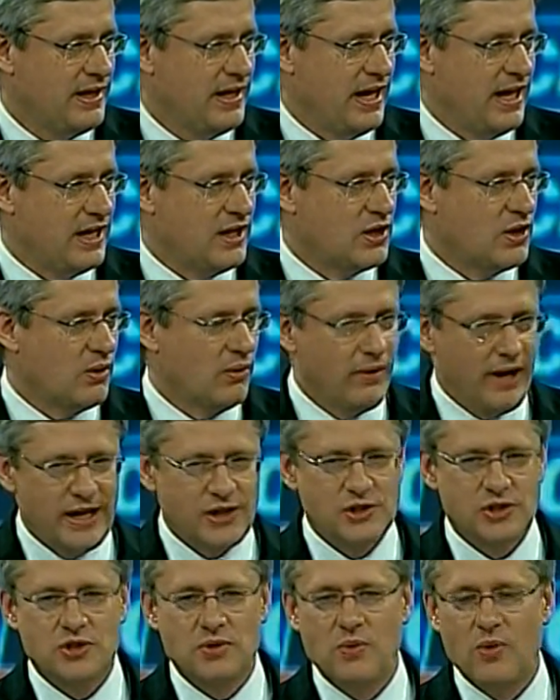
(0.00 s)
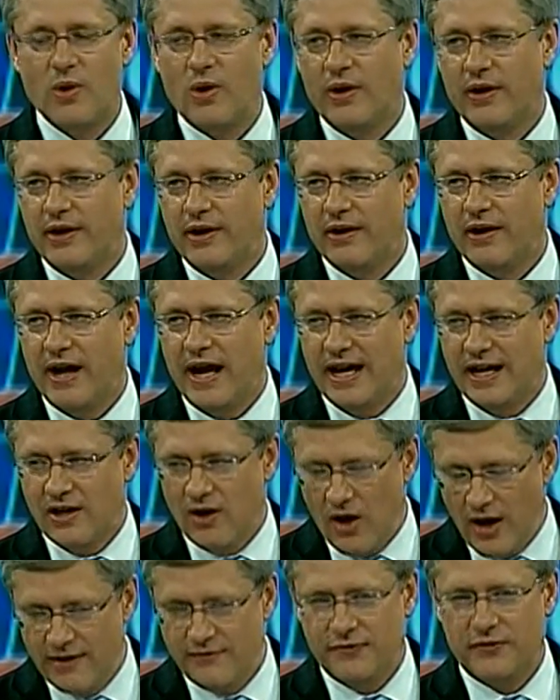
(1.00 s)
a courageous warrior, a
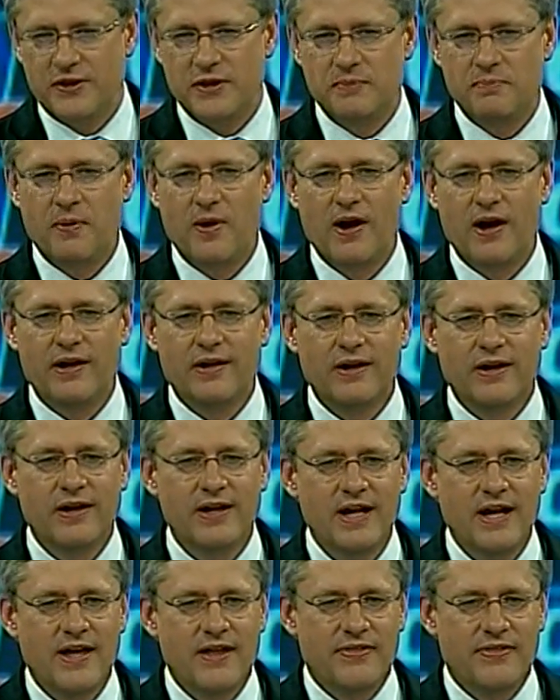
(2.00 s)
confident partner.